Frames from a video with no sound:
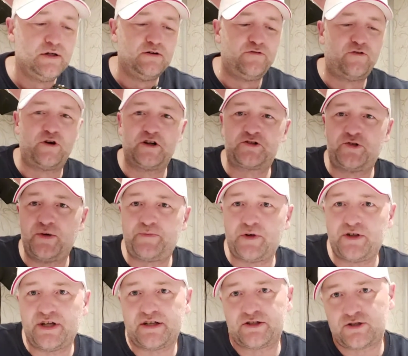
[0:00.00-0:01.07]
for a
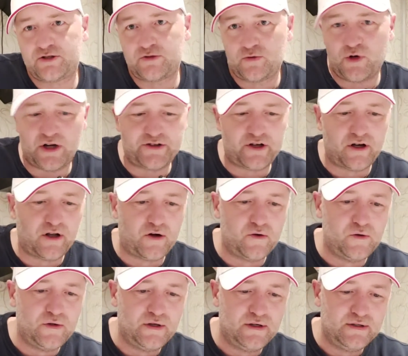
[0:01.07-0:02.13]
triple that's rather low.